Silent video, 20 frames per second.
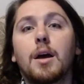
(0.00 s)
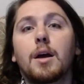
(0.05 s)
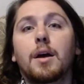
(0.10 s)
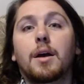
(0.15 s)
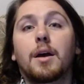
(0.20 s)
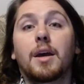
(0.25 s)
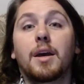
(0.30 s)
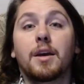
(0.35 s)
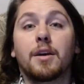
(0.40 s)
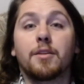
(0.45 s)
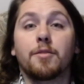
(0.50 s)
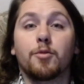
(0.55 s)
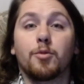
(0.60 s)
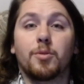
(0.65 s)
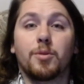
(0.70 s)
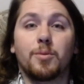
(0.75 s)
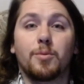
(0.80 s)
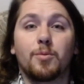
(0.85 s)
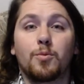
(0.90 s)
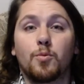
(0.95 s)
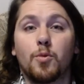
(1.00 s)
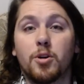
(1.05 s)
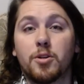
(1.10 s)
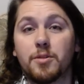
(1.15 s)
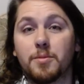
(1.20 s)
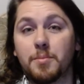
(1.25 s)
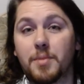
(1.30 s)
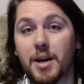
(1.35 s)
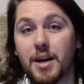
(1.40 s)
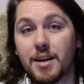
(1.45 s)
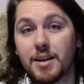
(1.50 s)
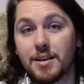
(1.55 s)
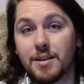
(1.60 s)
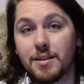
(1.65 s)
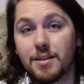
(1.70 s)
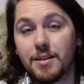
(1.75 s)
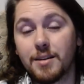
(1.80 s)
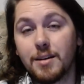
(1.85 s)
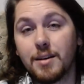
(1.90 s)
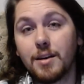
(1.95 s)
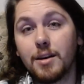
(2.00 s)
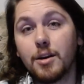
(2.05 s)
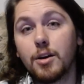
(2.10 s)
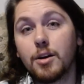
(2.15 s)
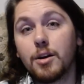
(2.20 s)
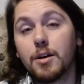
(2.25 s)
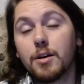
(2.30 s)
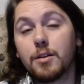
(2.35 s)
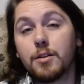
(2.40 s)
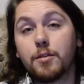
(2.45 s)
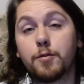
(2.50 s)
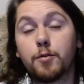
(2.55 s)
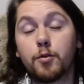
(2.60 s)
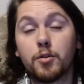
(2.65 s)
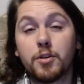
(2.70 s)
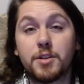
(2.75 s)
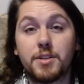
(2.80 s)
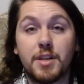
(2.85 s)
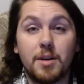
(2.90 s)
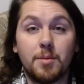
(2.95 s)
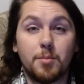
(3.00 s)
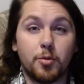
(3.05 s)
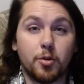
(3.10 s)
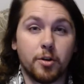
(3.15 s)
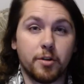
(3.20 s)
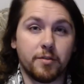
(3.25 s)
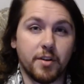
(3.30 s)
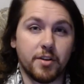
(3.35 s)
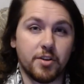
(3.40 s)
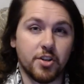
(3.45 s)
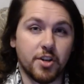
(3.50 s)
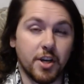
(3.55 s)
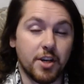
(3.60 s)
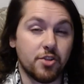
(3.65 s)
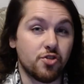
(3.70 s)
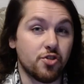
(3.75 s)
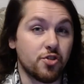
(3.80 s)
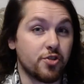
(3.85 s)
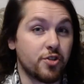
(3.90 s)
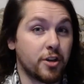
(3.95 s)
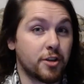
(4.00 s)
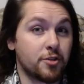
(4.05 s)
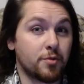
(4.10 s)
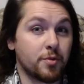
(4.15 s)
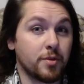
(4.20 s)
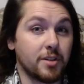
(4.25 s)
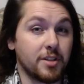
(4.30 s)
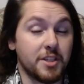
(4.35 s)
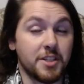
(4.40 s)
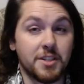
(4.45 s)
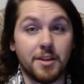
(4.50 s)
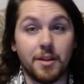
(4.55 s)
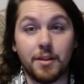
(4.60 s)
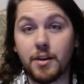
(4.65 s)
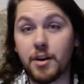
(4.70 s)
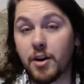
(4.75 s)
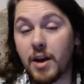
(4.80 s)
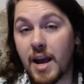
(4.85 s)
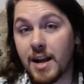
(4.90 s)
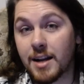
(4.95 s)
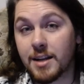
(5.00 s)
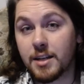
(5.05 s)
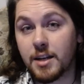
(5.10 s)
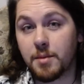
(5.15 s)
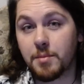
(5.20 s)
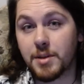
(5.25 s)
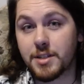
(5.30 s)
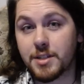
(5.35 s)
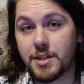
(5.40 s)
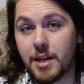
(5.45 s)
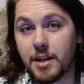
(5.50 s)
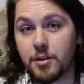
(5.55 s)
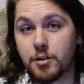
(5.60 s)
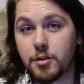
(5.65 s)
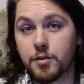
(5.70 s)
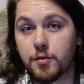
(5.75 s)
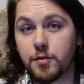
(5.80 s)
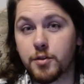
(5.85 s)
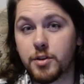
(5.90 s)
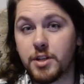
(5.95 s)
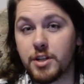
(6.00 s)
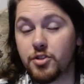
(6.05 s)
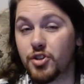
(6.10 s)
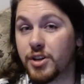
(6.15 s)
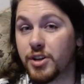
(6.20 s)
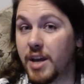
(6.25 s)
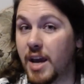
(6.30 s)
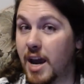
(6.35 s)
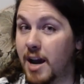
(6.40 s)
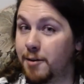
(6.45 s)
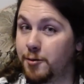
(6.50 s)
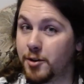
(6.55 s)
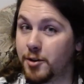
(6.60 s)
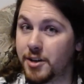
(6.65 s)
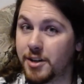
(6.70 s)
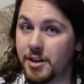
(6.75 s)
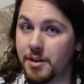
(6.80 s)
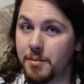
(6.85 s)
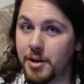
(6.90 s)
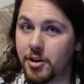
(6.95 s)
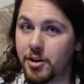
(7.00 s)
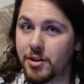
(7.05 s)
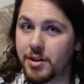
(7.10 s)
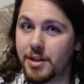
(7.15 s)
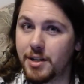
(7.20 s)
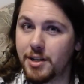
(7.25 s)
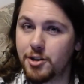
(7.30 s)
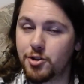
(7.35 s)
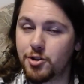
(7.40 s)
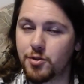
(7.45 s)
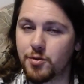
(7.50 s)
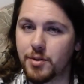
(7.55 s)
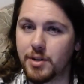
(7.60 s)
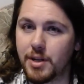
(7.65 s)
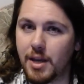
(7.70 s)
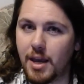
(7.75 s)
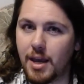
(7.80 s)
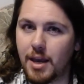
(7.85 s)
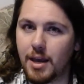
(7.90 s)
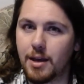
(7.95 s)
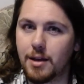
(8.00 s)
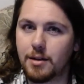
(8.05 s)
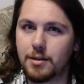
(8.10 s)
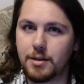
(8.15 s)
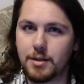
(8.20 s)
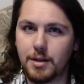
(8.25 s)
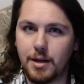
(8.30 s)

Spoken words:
Hey everyone, welcome back. The Florida State Board of Education just released their academic standards for teaching African American history, and